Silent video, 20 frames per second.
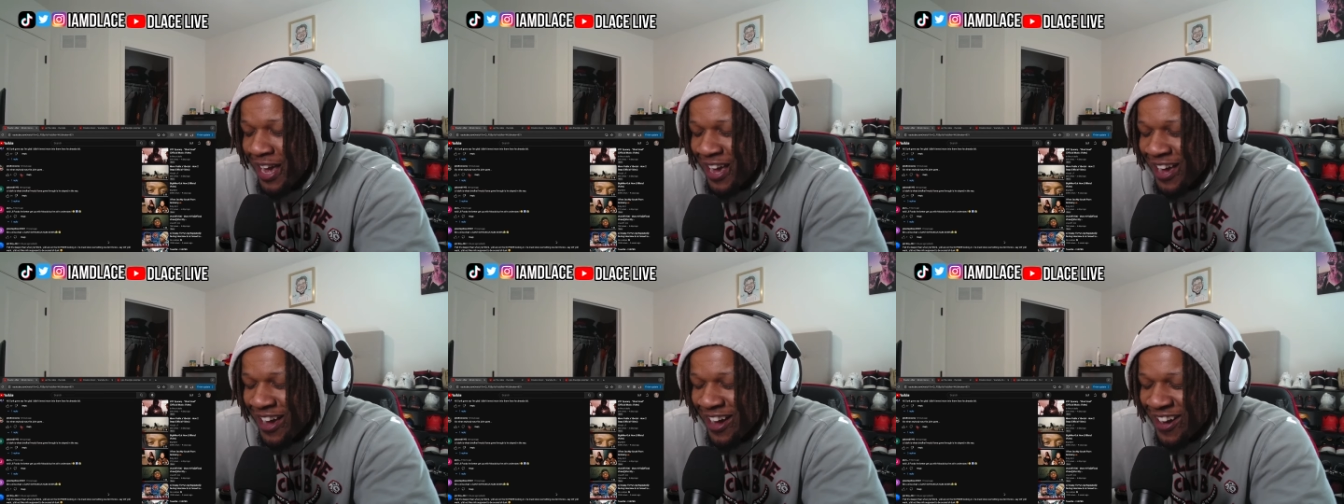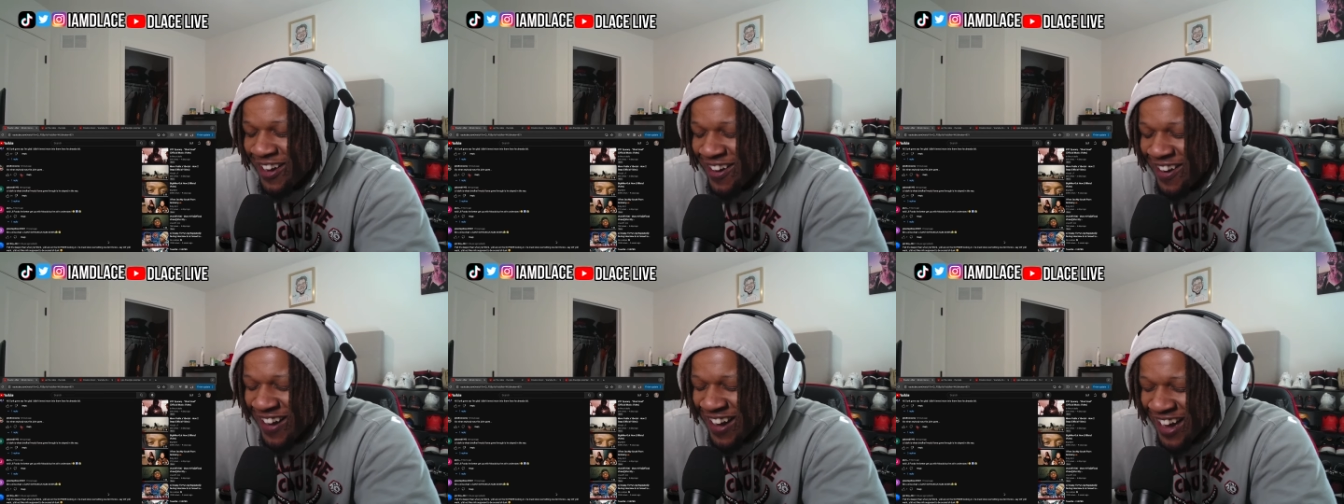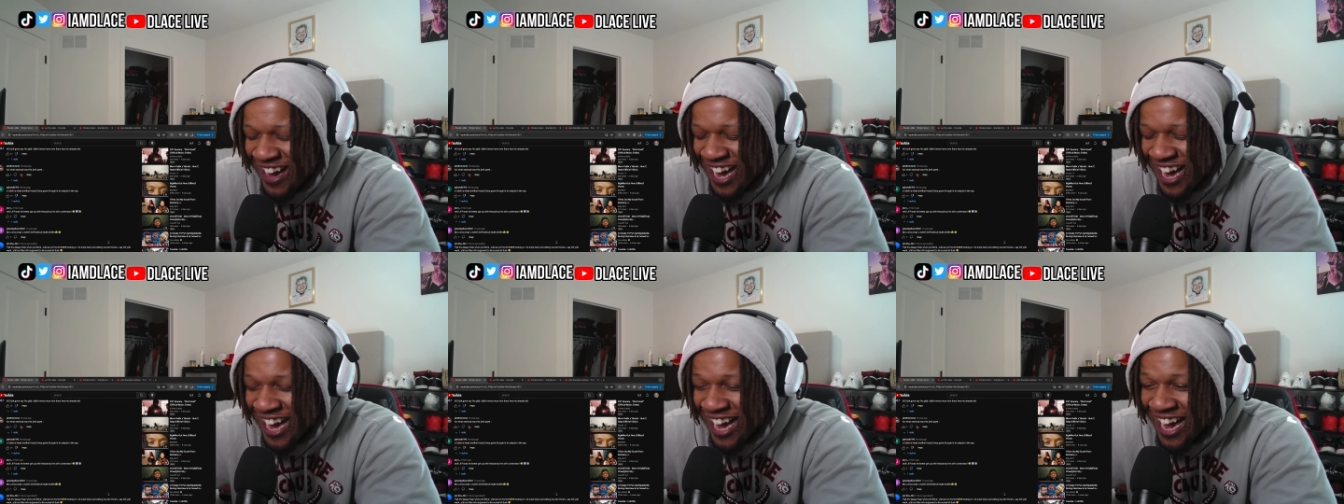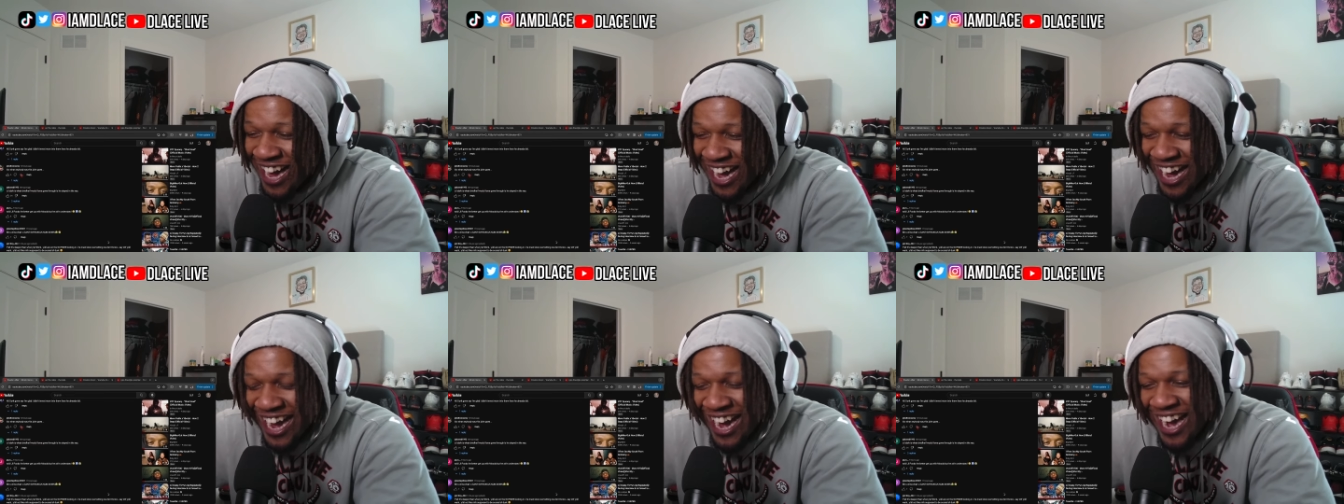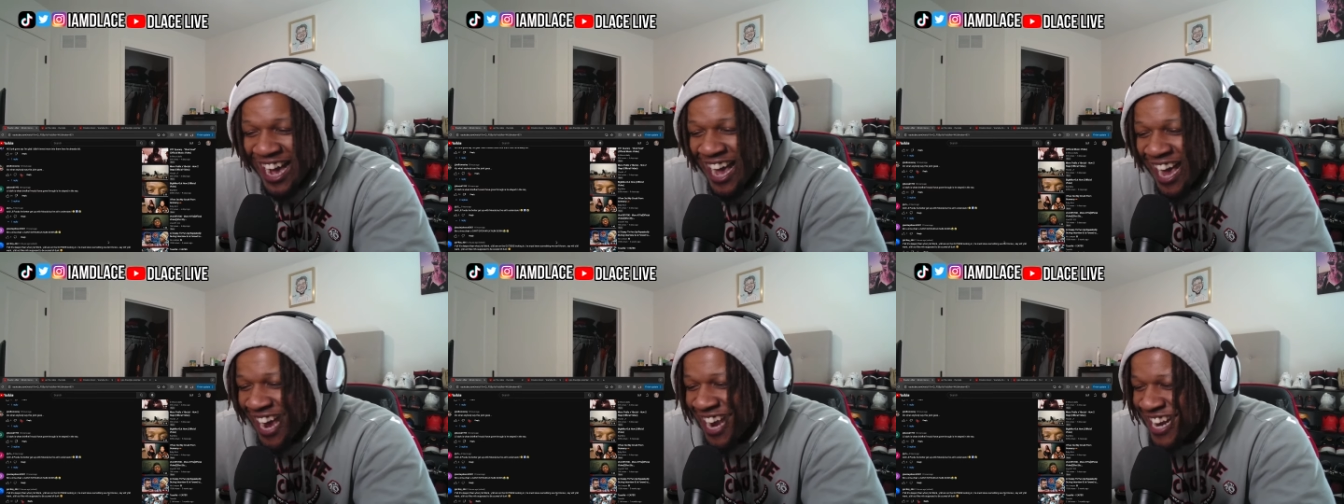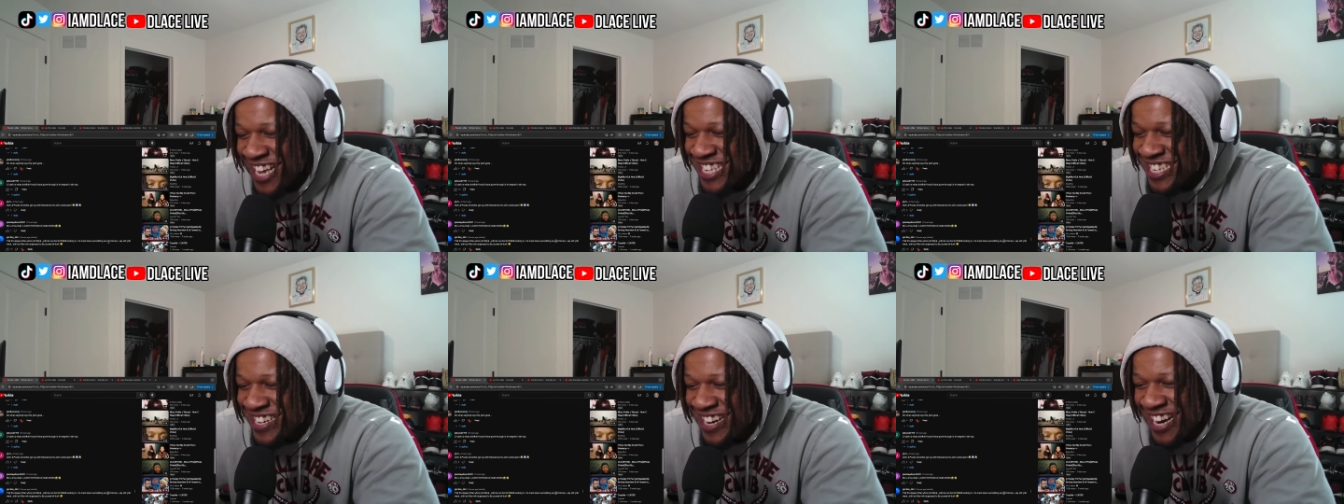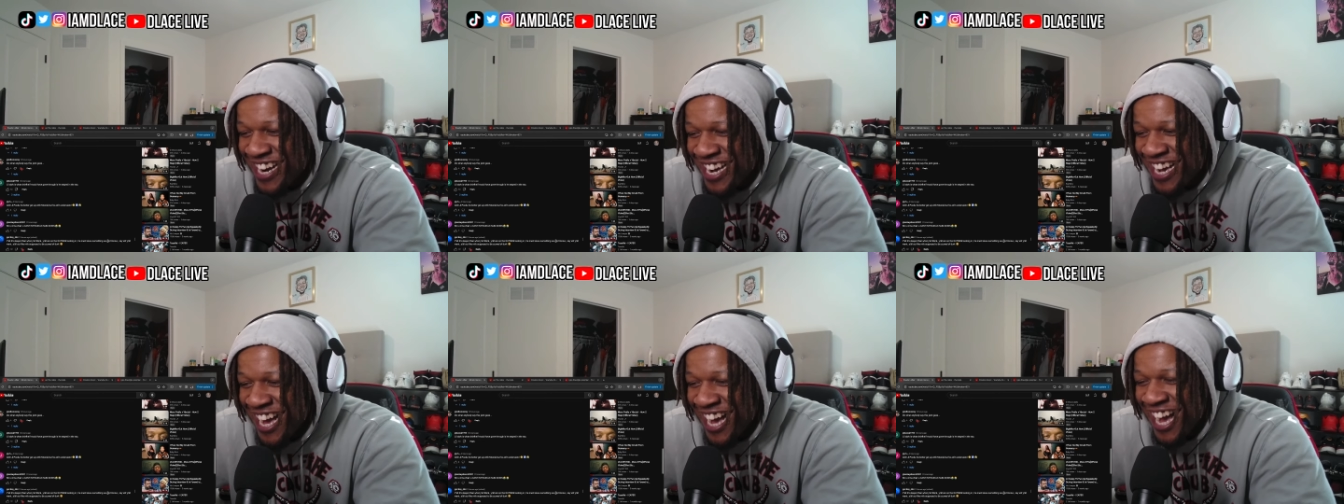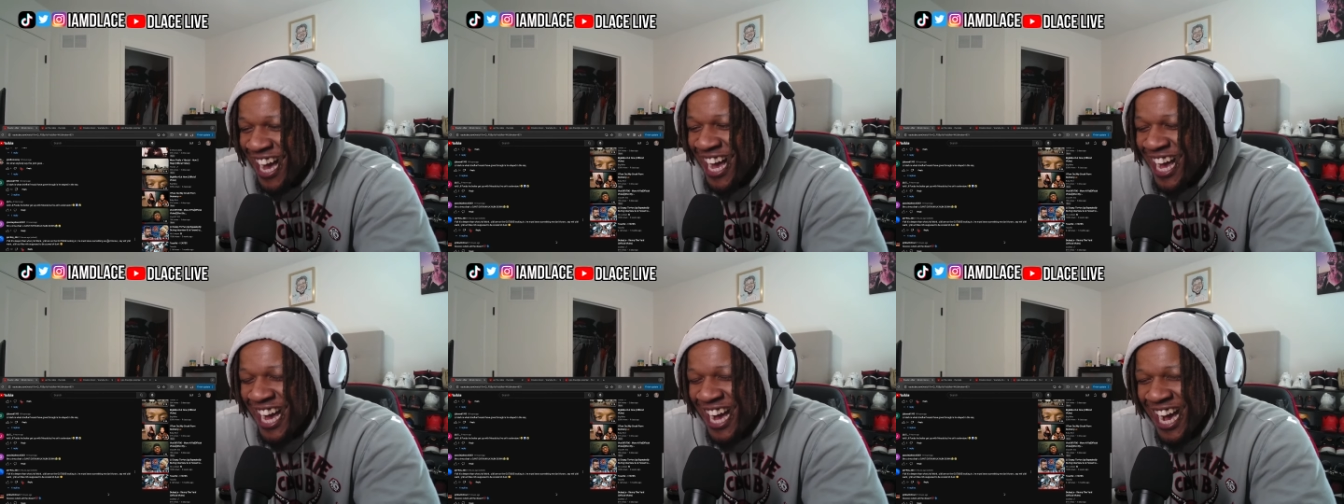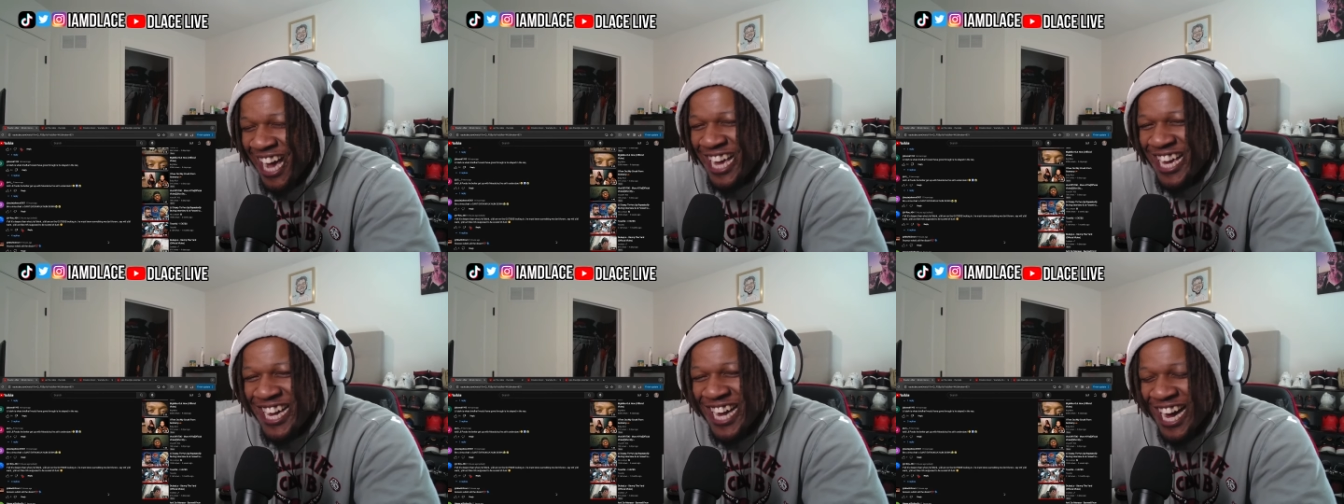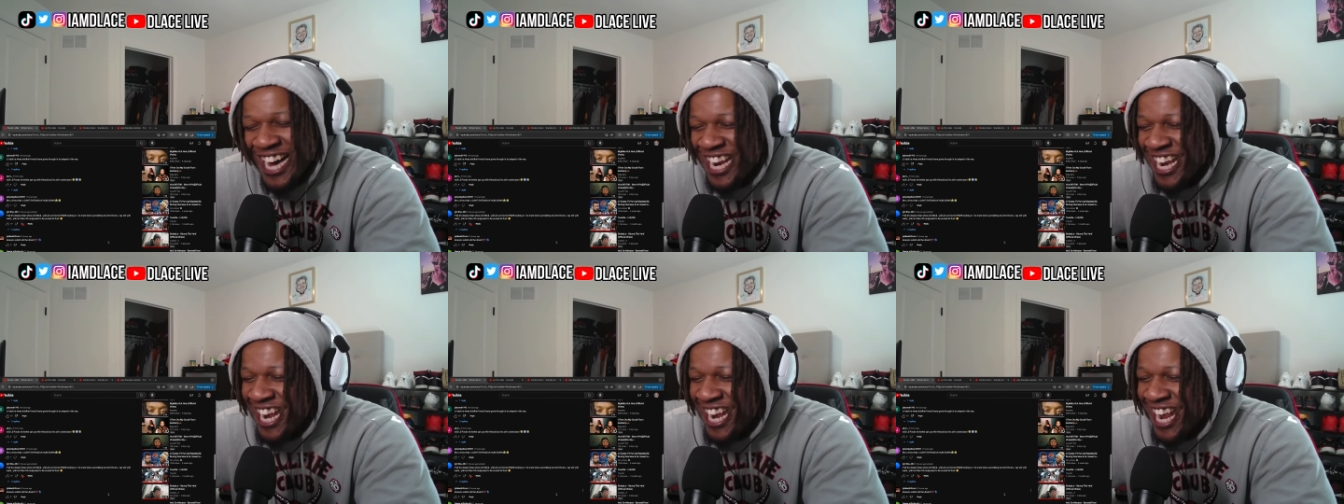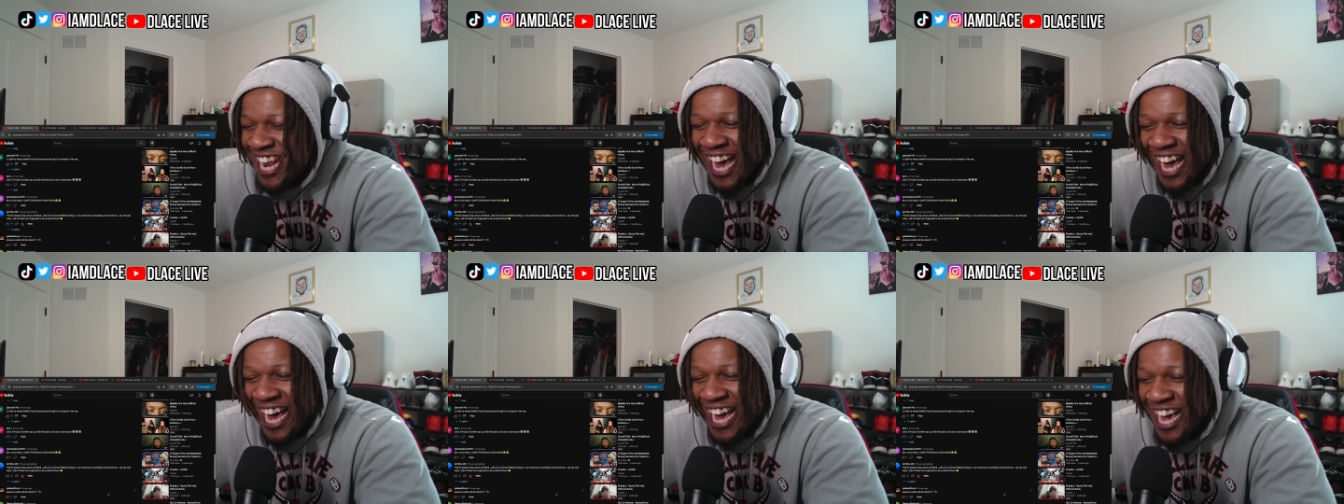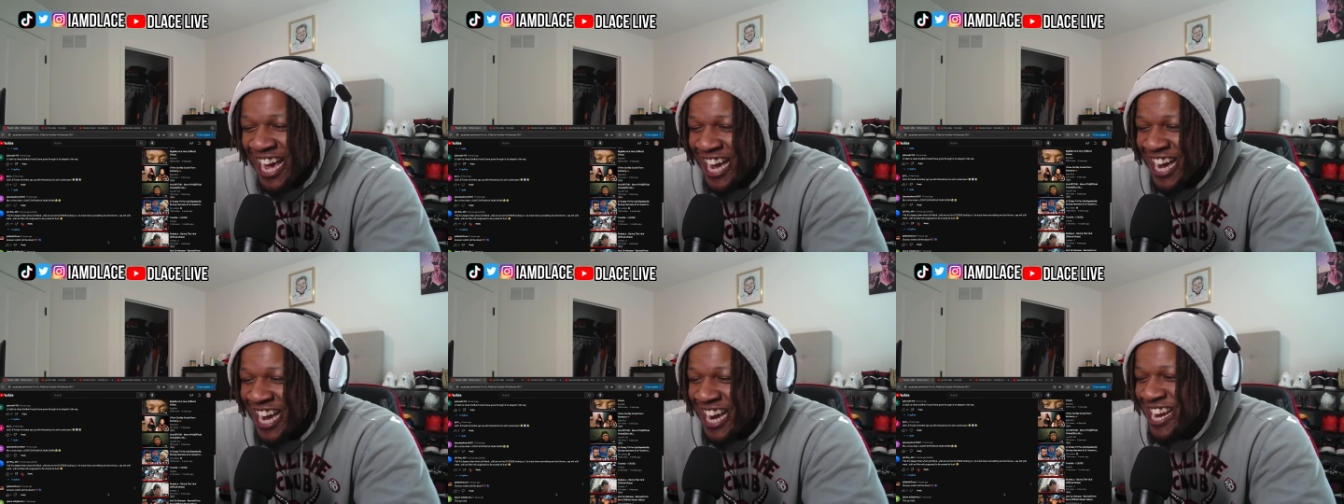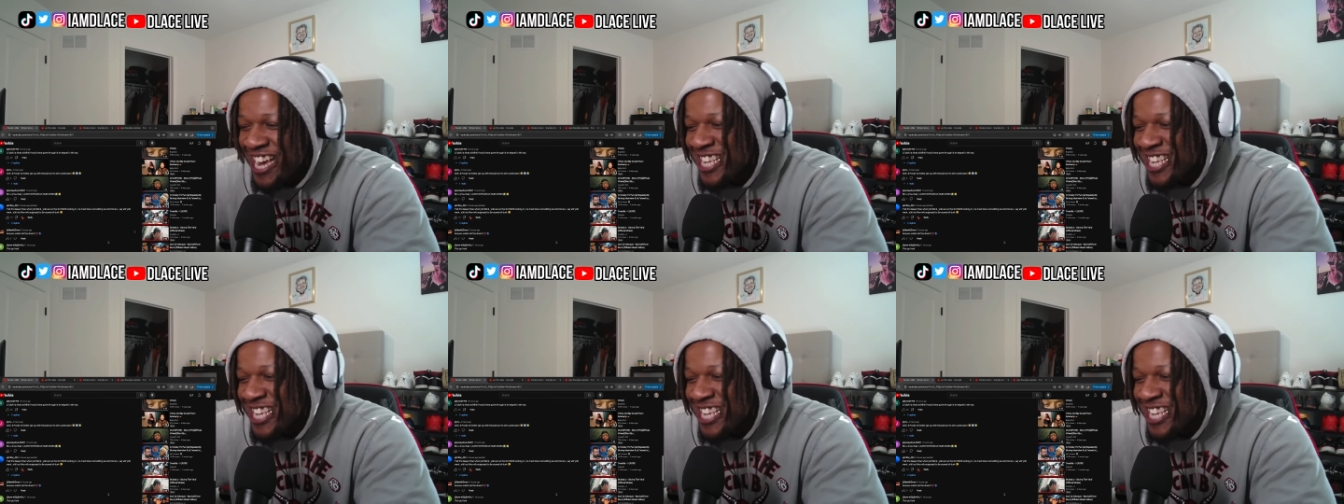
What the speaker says: Hey, that's crazy. I ain't gonna lie.